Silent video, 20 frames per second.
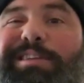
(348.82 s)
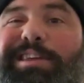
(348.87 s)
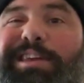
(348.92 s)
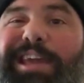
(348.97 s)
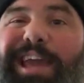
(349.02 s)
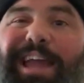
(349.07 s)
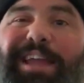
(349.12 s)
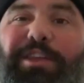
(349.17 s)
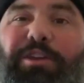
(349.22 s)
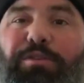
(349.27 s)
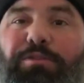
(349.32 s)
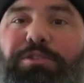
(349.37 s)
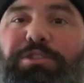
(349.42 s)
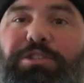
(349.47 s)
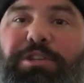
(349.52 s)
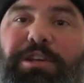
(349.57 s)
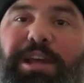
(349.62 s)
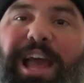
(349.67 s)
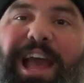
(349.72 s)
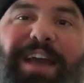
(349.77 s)
get
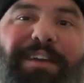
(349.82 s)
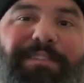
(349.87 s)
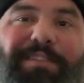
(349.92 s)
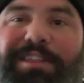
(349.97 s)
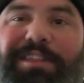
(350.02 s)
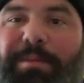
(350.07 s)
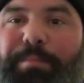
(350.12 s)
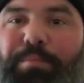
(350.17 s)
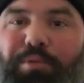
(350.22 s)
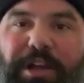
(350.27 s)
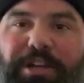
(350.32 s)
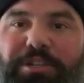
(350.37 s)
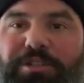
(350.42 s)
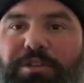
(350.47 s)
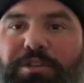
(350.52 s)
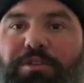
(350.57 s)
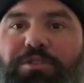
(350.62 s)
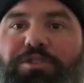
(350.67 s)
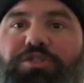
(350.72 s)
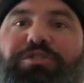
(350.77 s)
used to having the
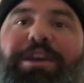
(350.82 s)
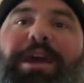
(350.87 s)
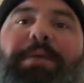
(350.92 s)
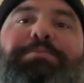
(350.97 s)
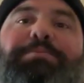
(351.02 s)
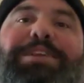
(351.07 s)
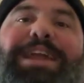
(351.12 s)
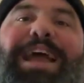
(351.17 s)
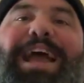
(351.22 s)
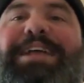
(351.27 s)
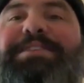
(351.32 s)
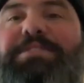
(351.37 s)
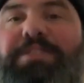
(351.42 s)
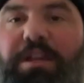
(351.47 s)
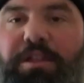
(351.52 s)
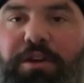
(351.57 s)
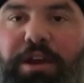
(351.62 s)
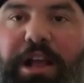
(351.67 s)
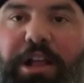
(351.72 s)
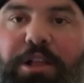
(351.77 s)
pressure of those straps. It adds
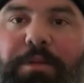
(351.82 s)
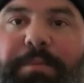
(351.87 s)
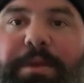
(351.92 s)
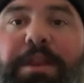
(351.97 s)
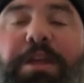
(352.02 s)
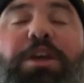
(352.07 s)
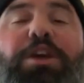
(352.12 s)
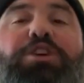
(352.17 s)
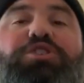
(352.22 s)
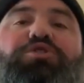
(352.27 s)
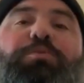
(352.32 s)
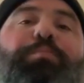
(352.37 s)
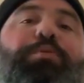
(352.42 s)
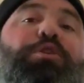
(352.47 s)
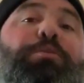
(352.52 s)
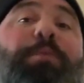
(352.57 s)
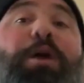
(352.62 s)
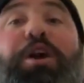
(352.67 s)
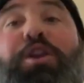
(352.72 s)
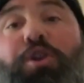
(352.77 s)
another element. So
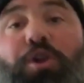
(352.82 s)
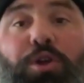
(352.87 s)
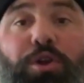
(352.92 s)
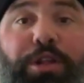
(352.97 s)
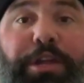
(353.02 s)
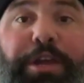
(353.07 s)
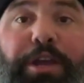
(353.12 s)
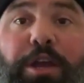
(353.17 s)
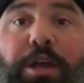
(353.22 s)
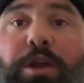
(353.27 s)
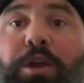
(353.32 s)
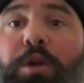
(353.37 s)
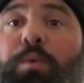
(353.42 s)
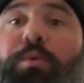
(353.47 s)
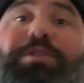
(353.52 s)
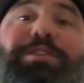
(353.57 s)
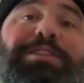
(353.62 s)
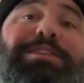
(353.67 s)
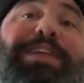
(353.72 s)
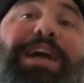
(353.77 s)
put them on earlier
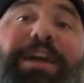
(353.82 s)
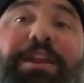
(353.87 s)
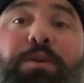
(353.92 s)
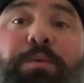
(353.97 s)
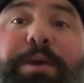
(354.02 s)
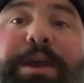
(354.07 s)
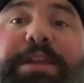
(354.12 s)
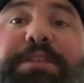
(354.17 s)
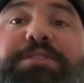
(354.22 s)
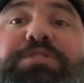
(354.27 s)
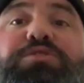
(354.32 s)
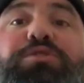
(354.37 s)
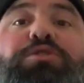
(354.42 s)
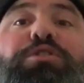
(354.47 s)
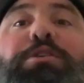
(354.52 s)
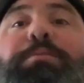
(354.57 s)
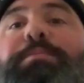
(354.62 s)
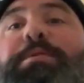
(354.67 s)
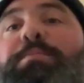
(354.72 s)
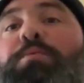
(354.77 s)
with the lighter weights so
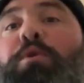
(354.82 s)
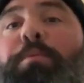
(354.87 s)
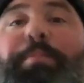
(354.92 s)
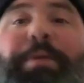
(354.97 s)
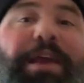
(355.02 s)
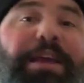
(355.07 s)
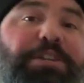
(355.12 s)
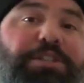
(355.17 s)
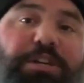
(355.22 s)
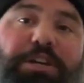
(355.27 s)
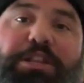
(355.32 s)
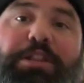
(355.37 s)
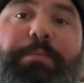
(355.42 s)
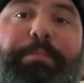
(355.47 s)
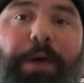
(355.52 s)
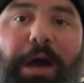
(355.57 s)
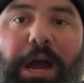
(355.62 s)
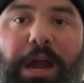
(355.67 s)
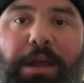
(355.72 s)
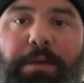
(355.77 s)
you can be more patient in the
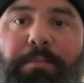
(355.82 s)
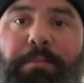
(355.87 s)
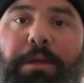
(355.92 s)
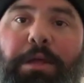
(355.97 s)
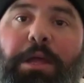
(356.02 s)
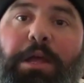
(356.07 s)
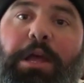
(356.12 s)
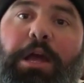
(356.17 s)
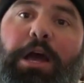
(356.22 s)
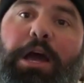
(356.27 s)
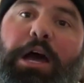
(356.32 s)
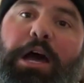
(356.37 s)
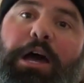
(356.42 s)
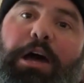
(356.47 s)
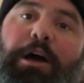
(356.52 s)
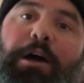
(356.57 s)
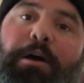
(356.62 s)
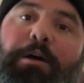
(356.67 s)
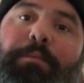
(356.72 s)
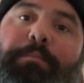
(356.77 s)
bottom,
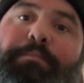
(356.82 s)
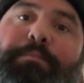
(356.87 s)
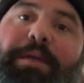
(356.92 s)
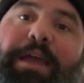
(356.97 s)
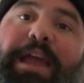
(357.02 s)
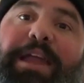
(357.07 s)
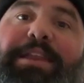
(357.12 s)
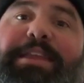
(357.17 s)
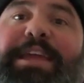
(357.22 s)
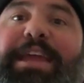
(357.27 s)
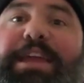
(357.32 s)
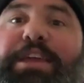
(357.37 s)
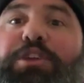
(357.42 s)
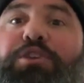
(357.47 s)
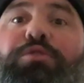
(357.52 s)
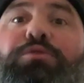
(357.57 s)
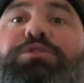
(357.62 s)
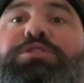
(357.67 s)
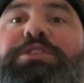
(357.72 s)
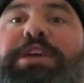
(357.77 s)
and get
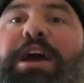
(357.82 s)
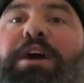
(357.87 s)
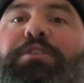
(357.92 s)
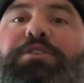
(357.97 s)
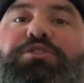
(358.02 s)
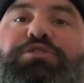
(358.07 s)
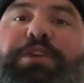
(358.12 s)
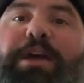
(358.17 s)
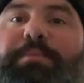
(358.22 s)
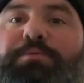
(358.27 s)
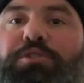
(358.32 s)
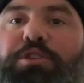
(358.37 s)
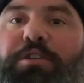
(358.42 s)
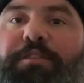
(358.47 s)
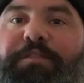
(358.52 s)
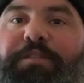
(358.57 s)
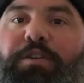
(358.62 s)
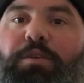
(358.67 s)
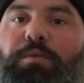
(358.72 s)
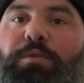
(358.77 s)
used to how the straps are going
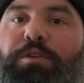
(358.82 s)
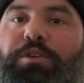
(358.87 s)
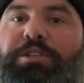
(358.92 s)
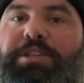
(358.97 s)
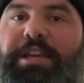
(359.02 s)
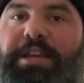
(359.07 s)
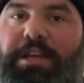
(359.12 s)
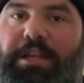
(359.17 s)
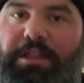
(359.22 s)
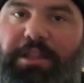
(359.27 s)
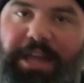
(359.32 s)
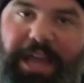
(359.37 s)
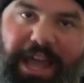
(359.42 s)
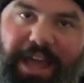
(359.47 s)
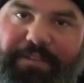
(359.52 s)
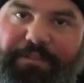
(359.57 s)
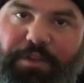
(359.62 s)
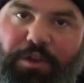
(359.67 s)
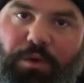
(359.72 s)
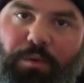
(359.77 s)
to feel when you're taking the
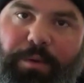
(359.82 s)
heavier